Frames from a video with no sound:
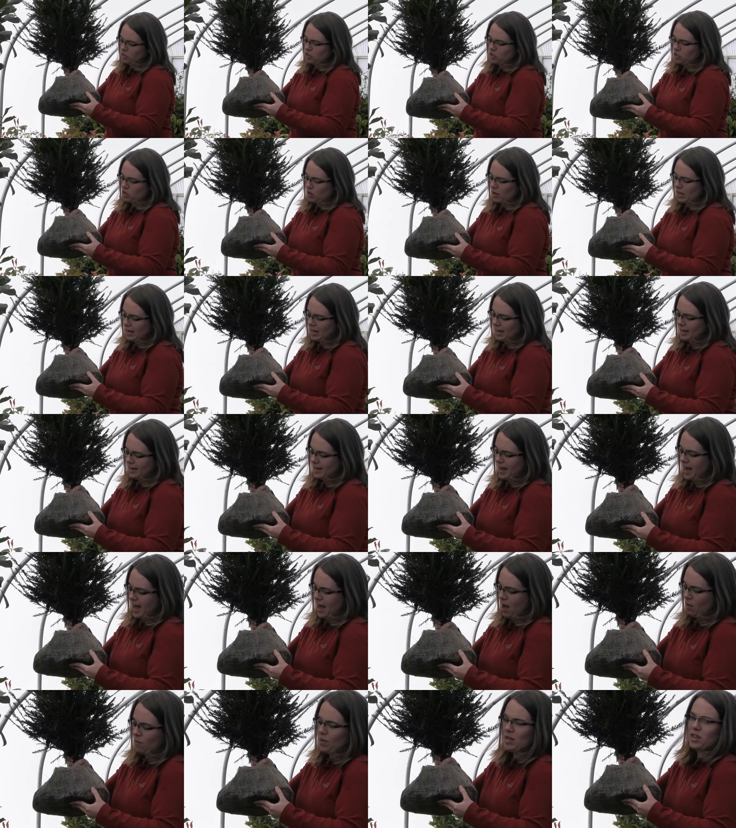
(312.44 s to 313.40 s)
the soil in
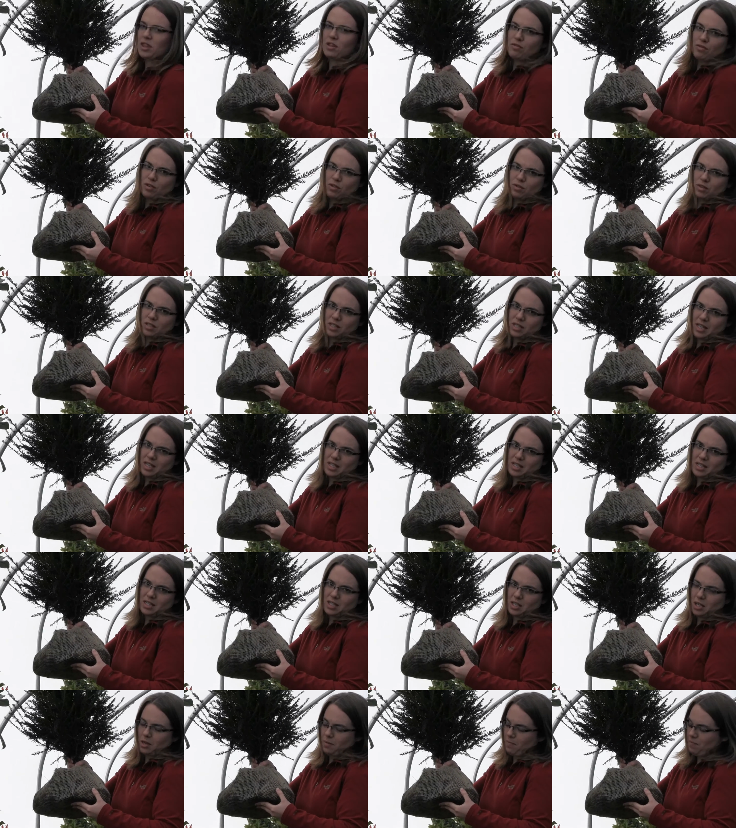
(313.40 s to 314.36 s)
there with the root
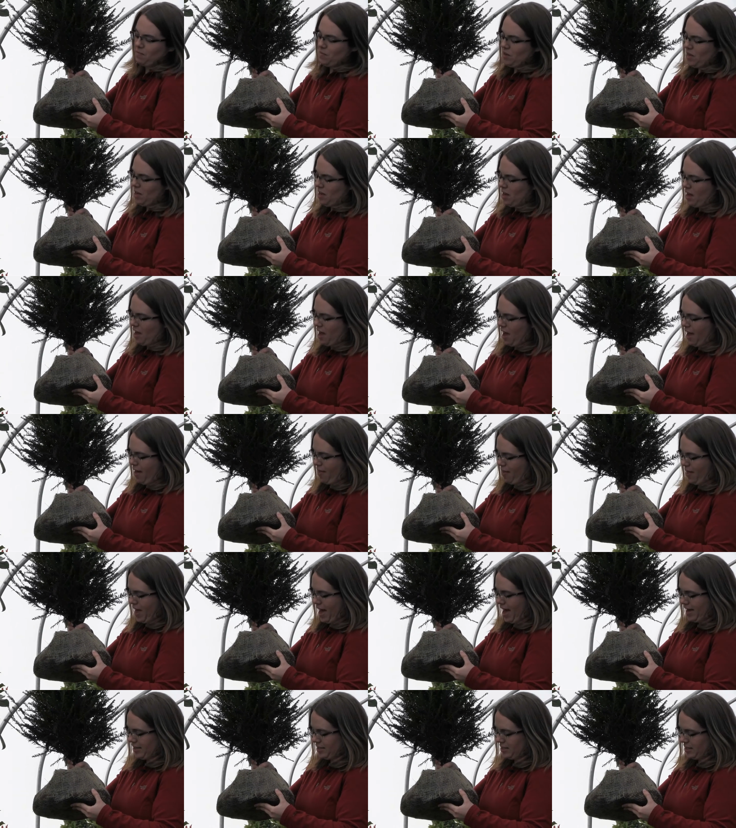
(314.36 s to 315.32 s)
system
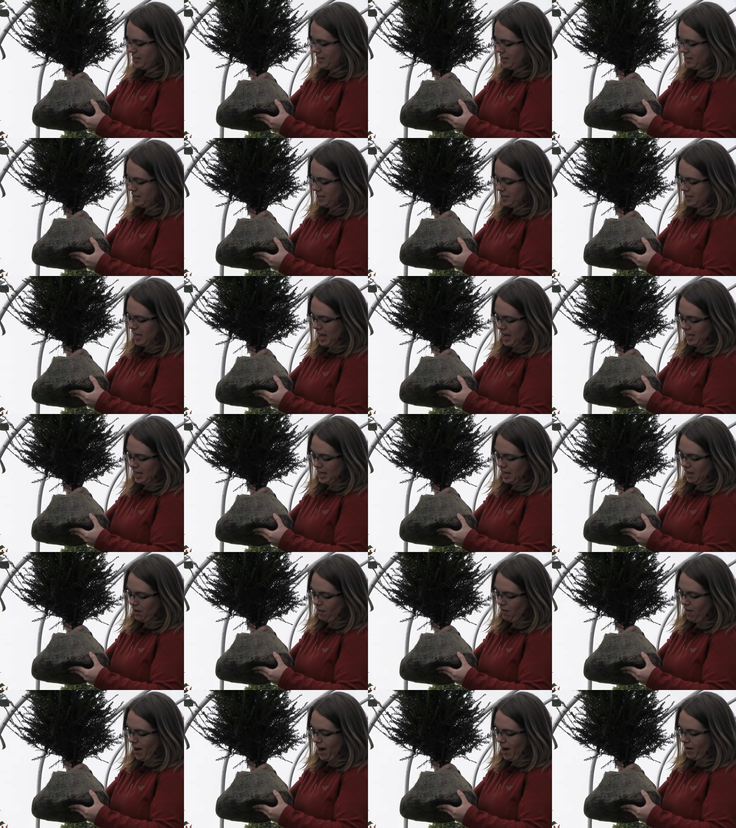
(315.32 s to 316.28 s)
and the Hessian
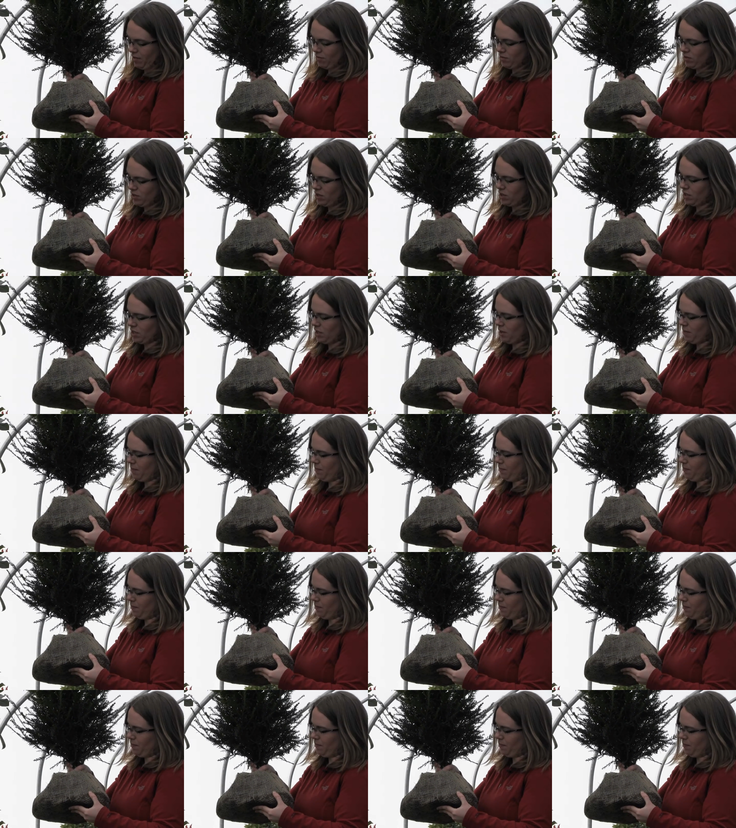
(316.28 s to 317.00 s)
sacking around.